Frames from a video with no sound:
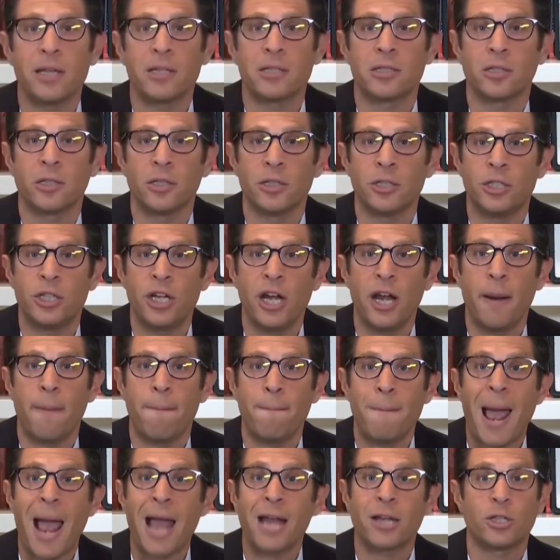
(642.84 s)
D is
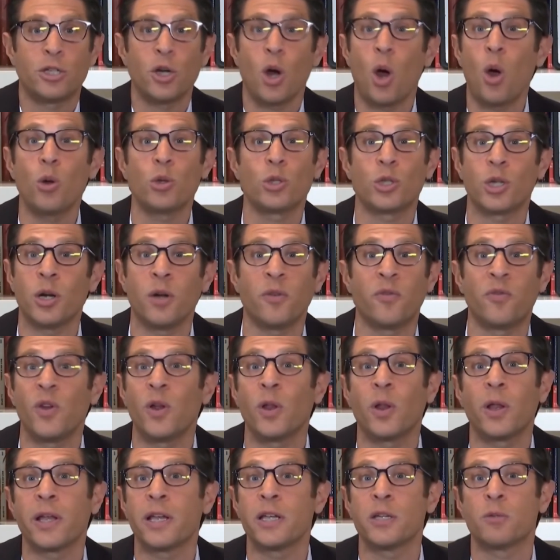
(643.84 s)
legit. Mac Jones is going to
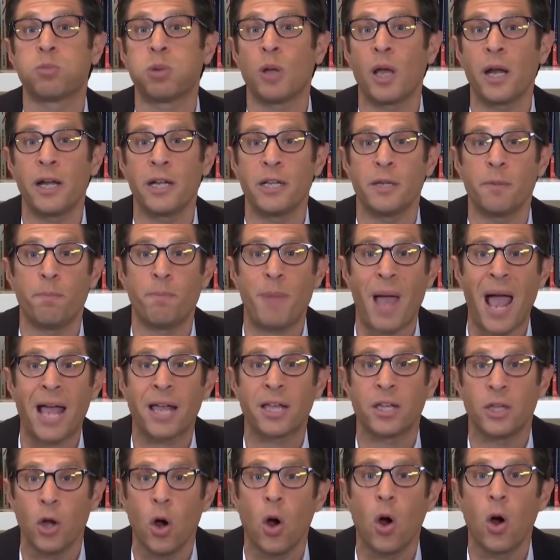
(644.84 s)
feel like he's playing in his
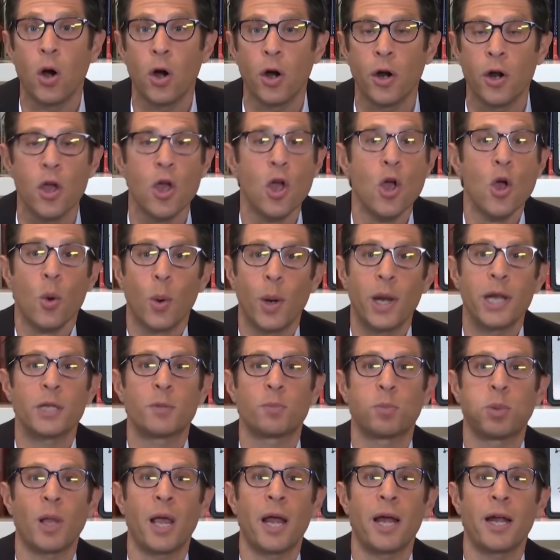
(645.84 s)
backyard when
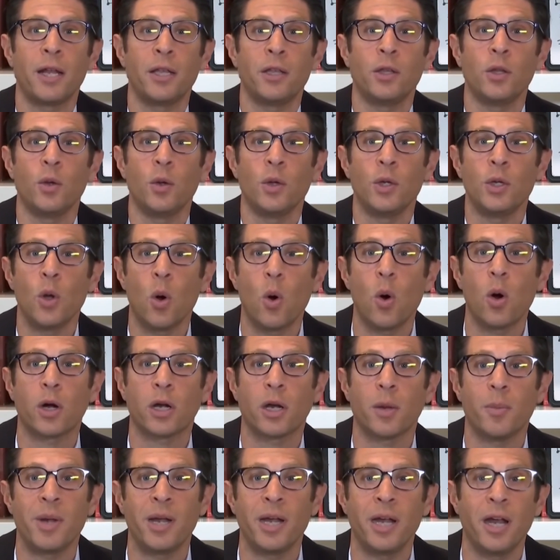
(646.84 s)
he's playing in New
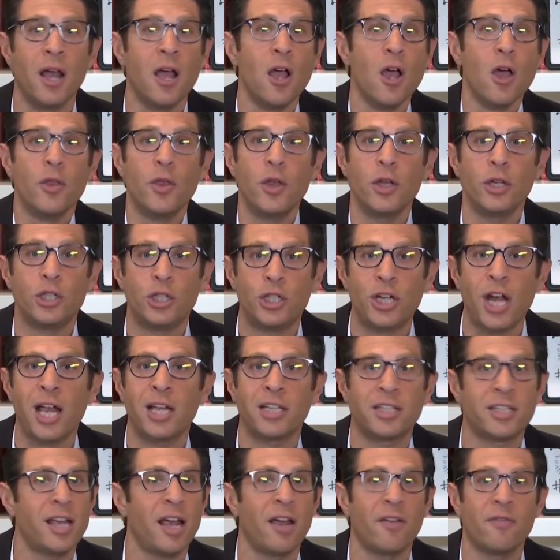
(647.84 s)
York. I mean, the
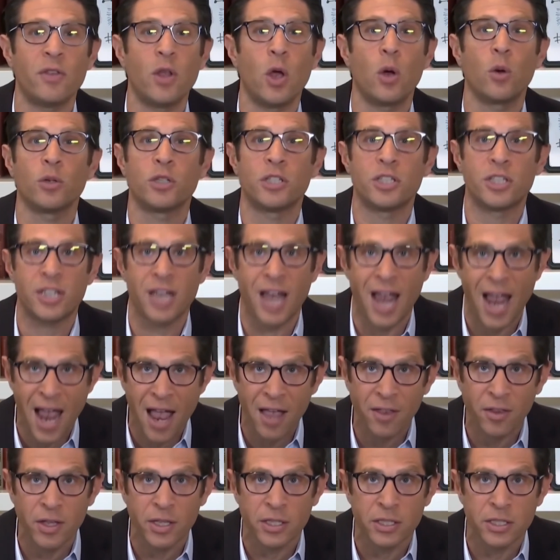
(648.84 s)
Jets have no
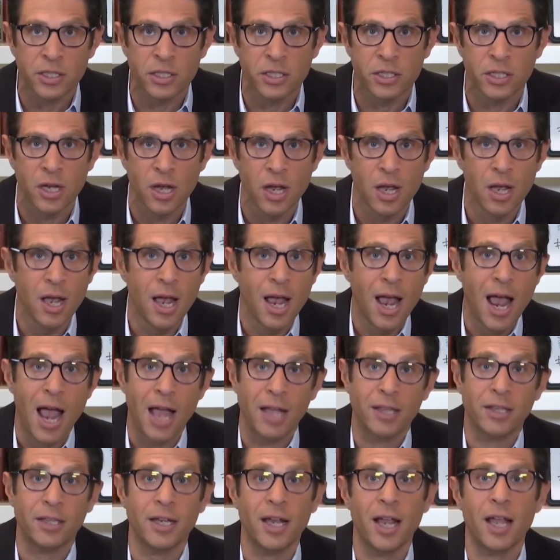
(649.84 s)
talents.
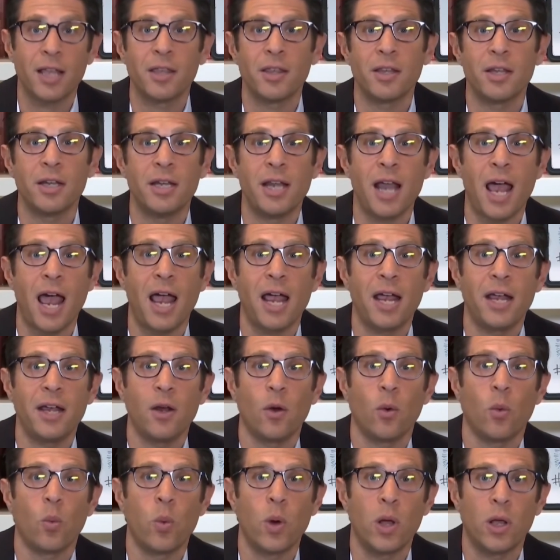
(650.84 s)
At the end of the
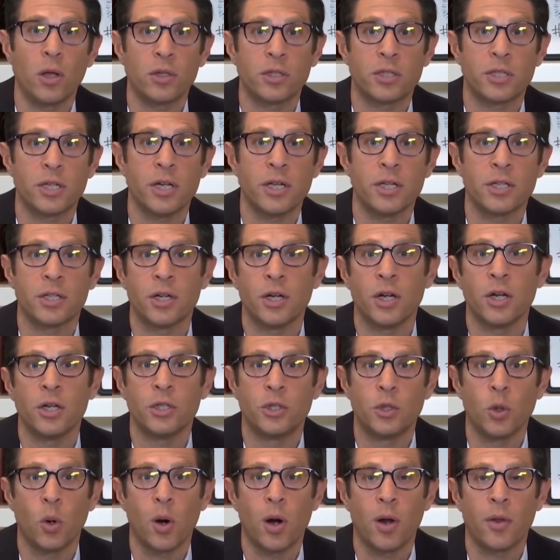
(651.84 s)
day, Wilson is going
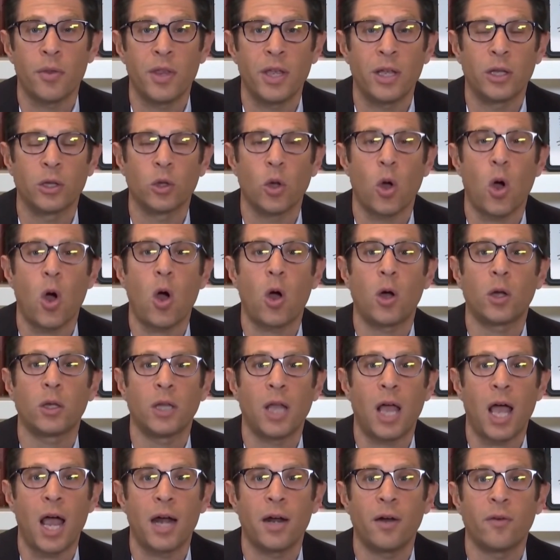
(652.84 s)
to join the long
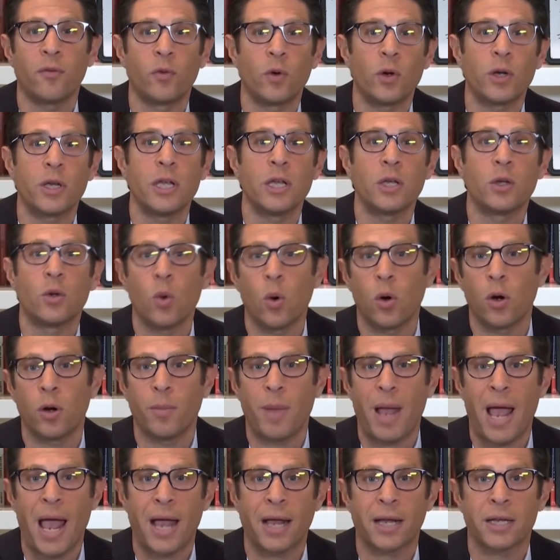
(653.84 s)
line of rookie
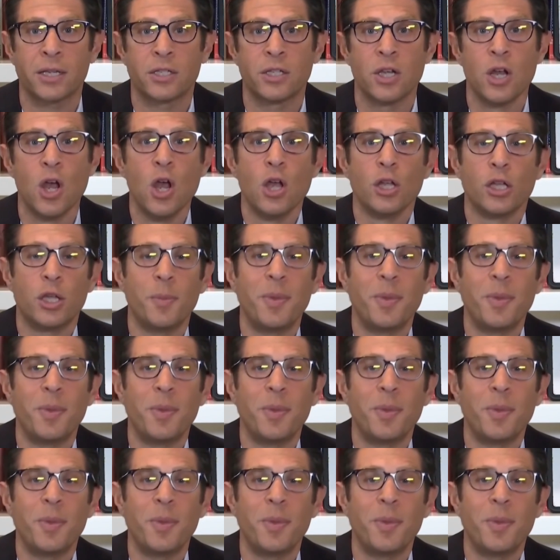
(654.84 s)
quarterbacks